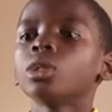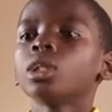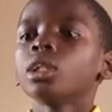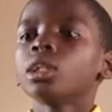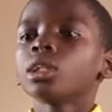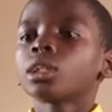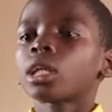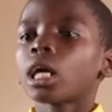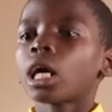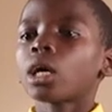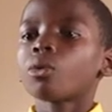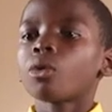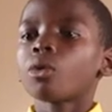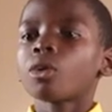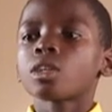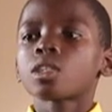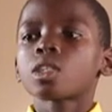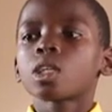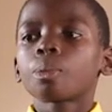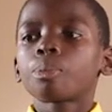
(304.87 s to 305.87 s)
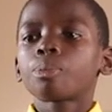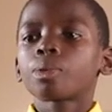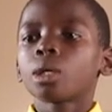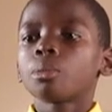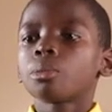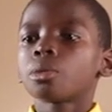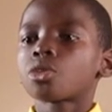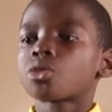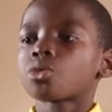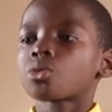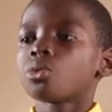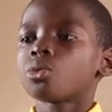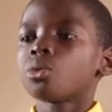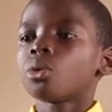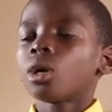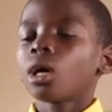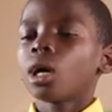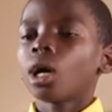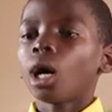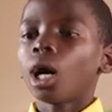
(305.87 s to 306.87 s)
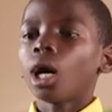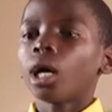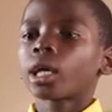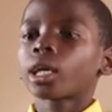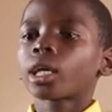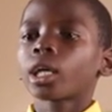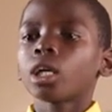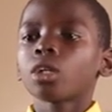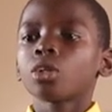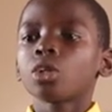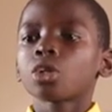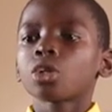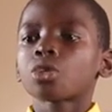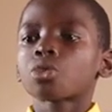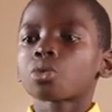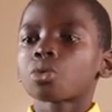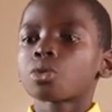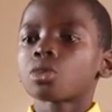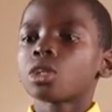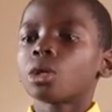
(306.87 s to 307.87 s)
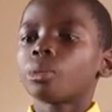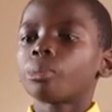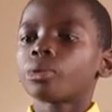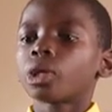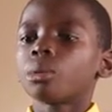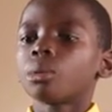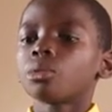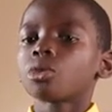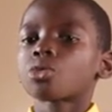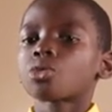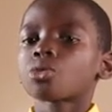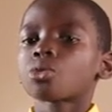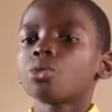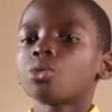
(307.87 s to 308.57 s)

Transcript: Taiwo is in primary 2 and Kende too is in primary 2.